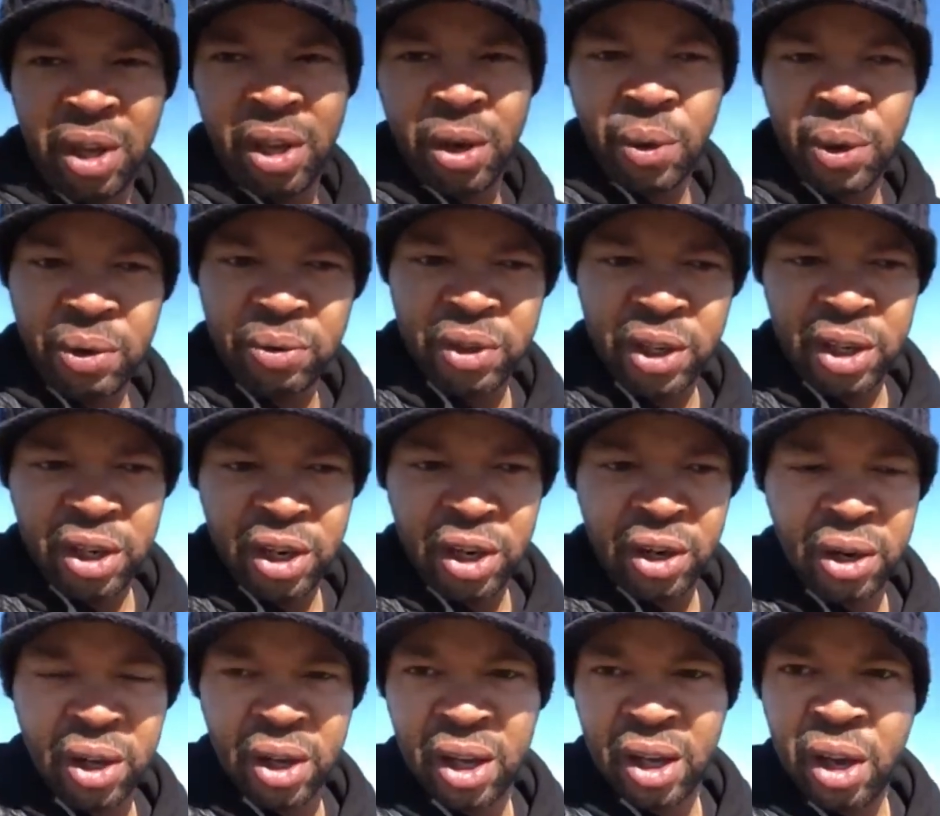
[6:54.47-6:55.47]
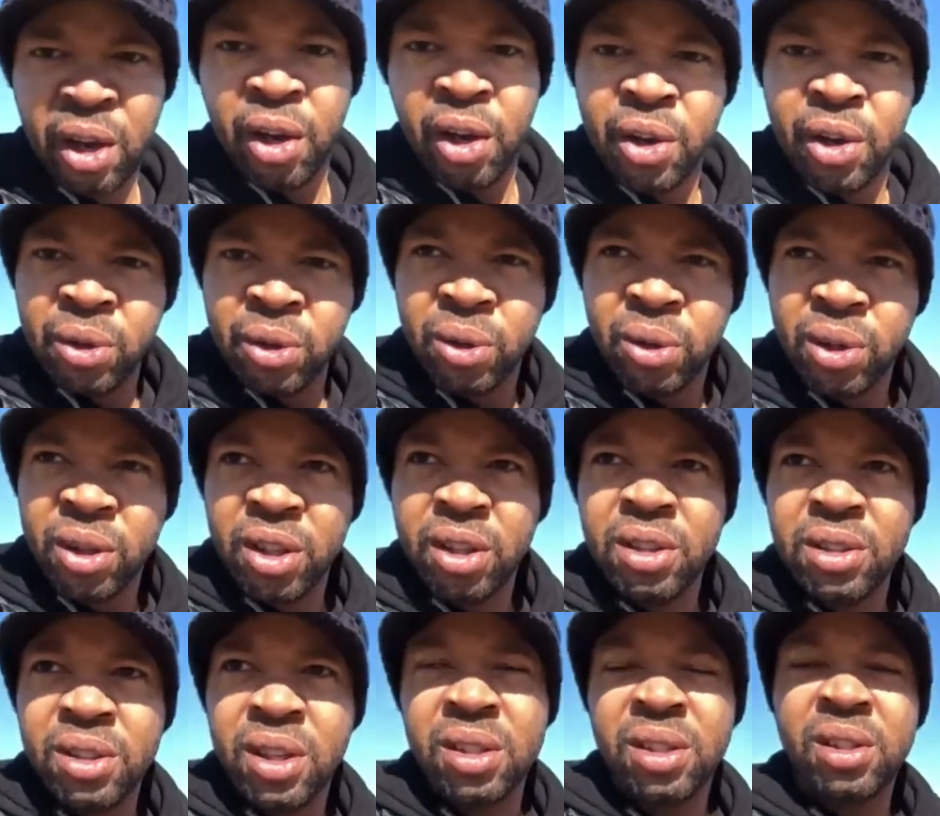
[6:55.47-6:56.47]
year after year, do the
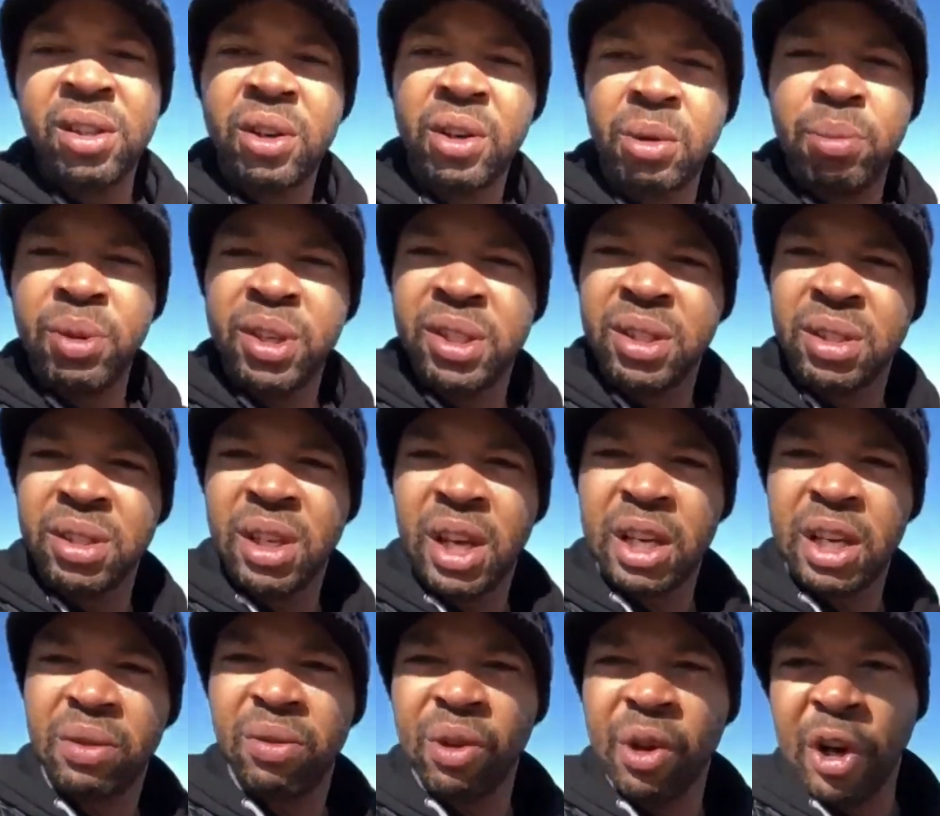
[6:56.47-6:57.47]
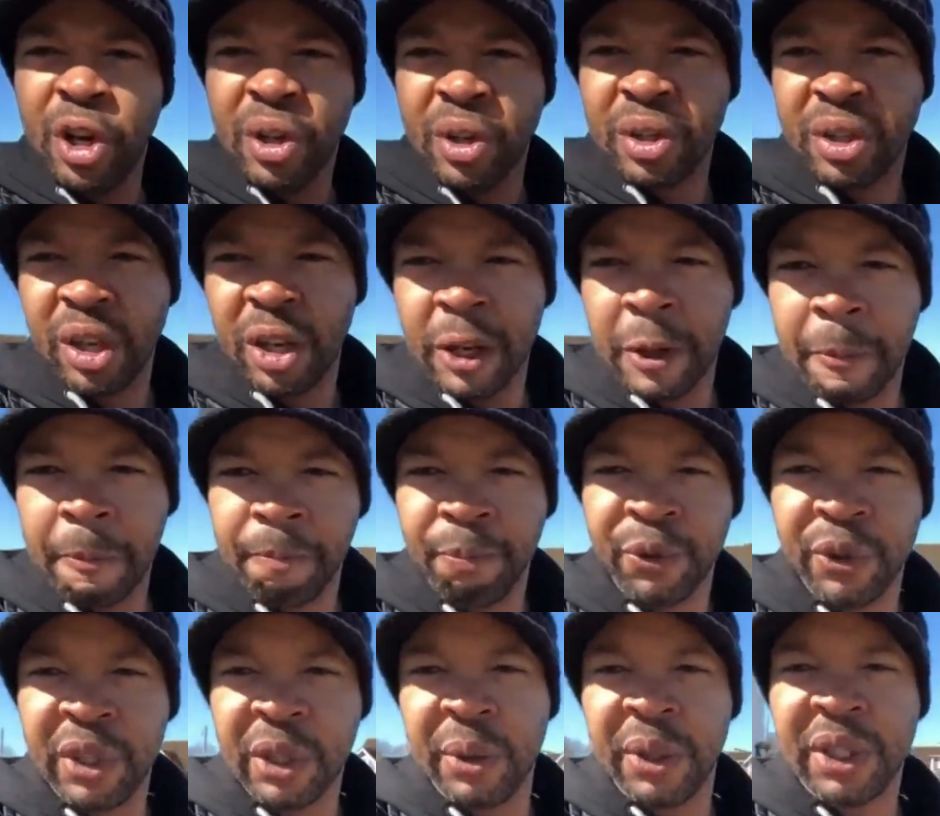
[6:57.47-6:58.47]
things necessary to be successful. So
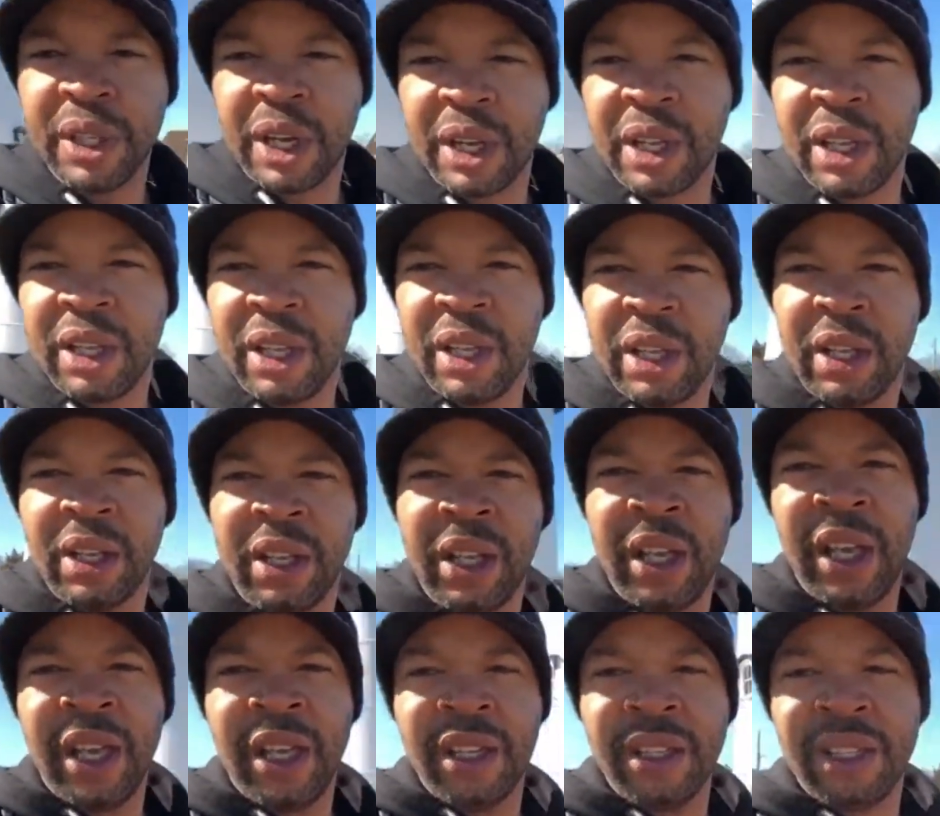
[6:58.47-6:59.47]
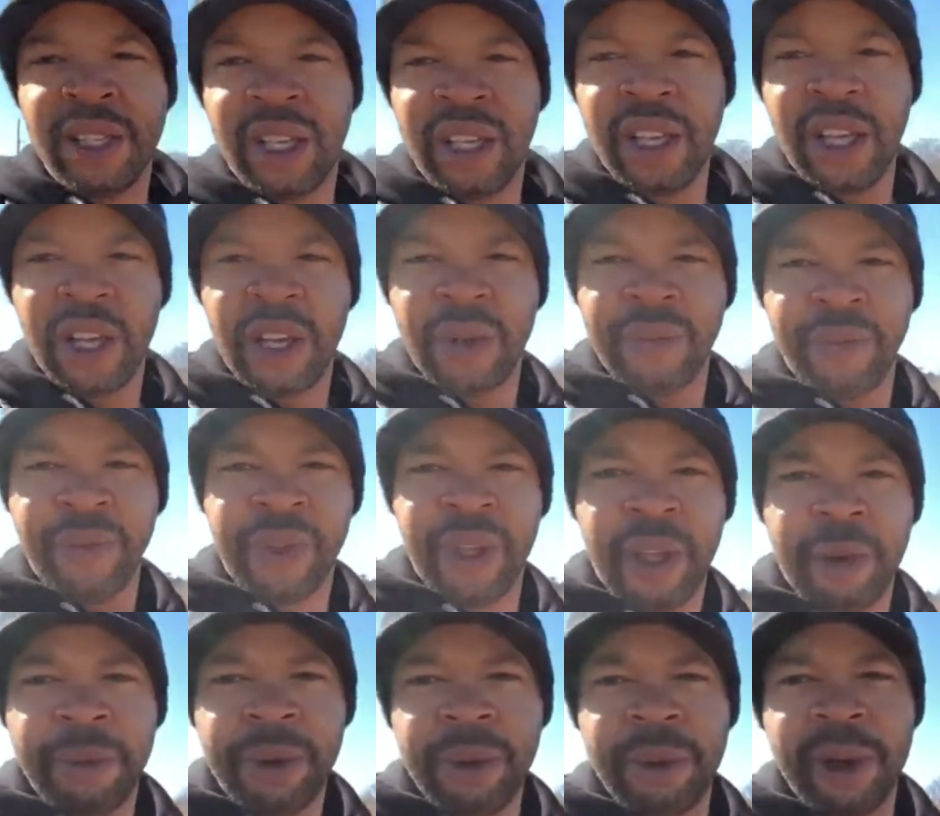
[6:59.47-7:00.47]
until we talk again, take care
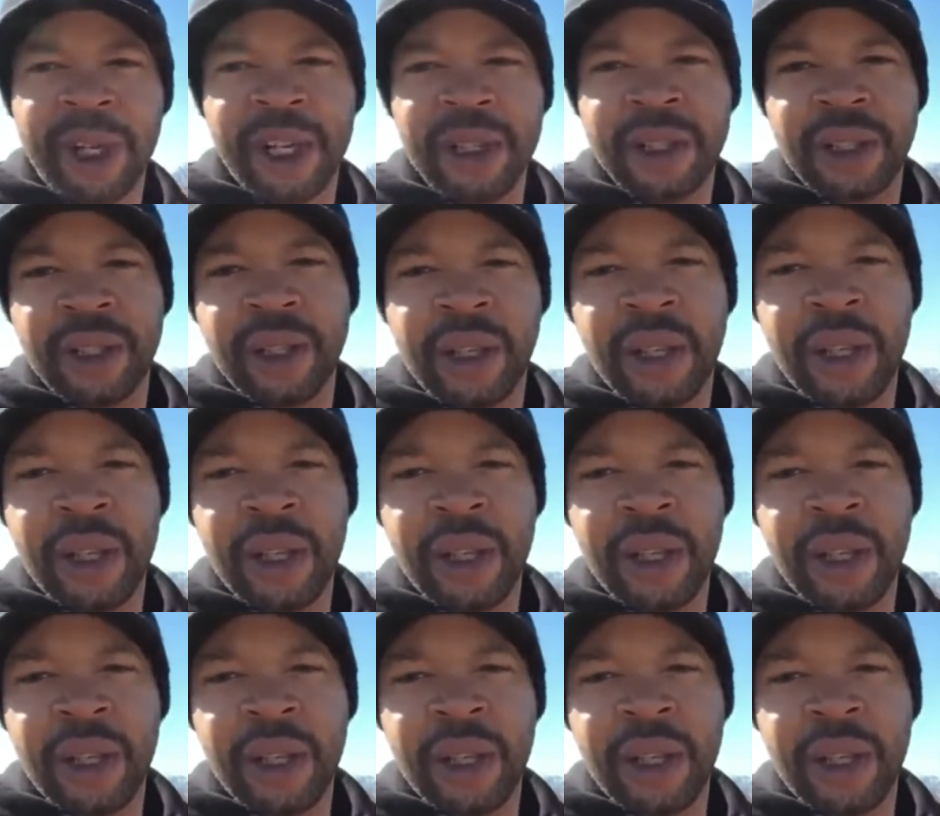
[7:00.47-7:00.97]
and be blessed.